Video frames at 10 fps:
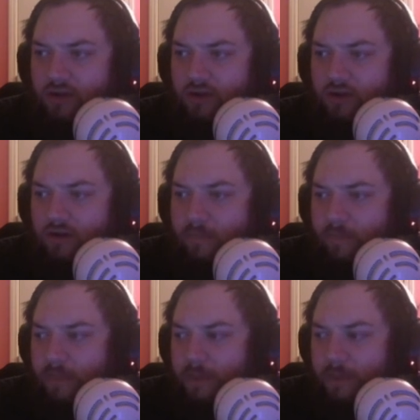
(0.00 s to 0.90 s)

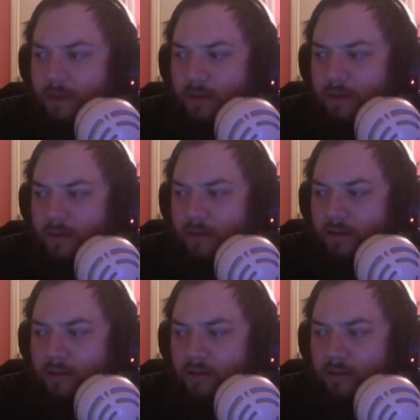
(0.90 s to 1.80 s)

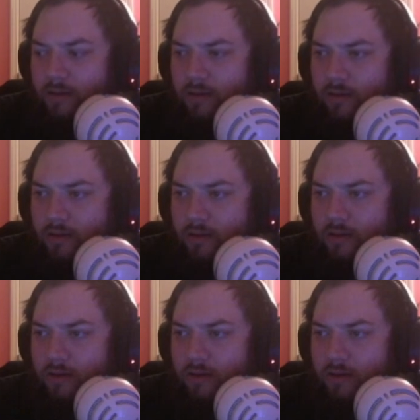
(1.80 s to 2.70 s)

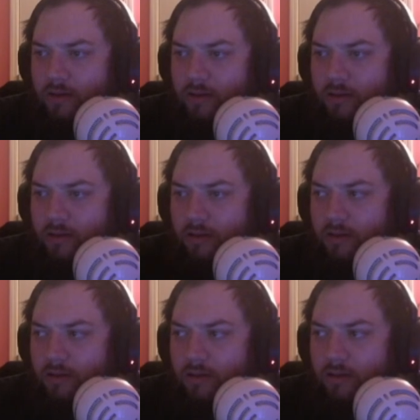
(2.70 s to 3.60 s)

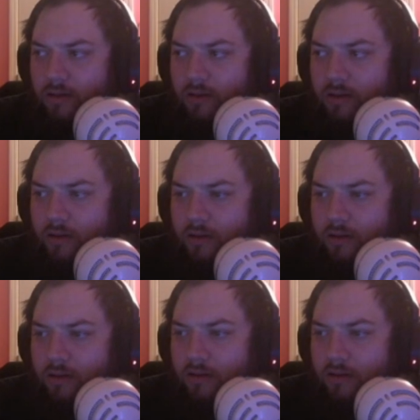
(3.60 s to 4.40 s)
(silence)